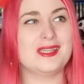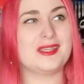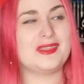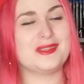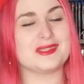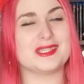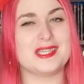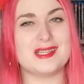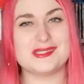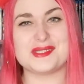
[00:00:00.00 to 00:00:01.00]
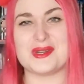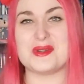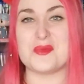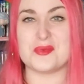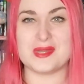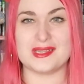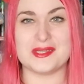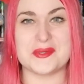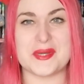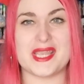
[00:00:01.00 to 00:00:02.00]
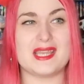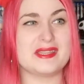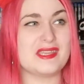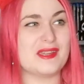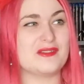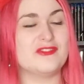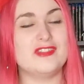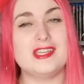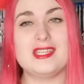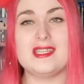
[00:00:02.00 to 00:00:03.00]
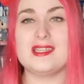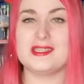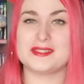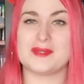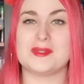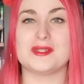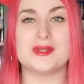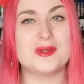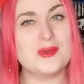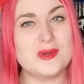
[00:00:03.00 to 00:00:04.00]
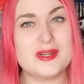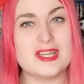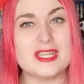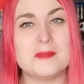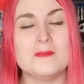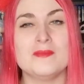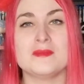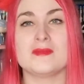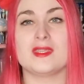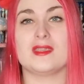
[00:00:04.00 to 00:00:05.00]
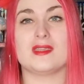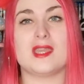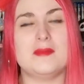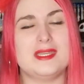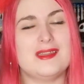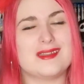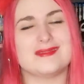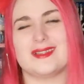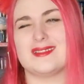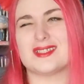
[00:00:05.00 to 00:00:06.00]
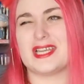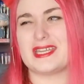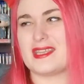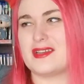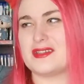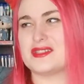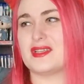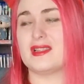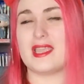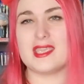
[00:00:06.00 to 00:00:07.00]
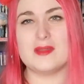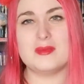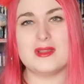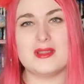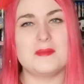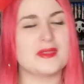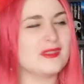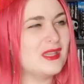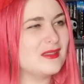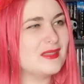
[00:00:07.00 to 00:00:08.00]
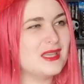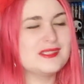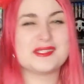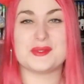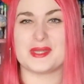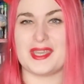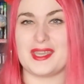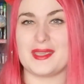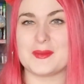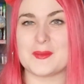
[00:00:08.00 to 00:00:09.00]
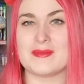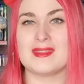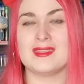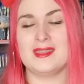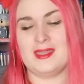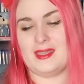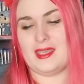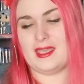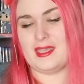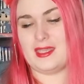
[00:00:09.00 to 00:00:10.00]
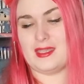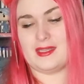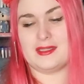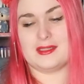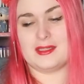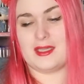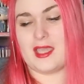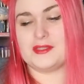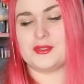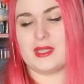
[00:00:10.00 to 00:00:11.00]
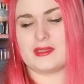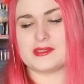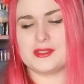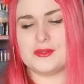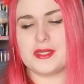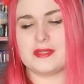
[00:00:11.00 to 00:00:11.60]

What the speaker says: I think the kills are really great. They are funny, some are gory. I mean, not all characters are likable, but that's okay. And I do like the story.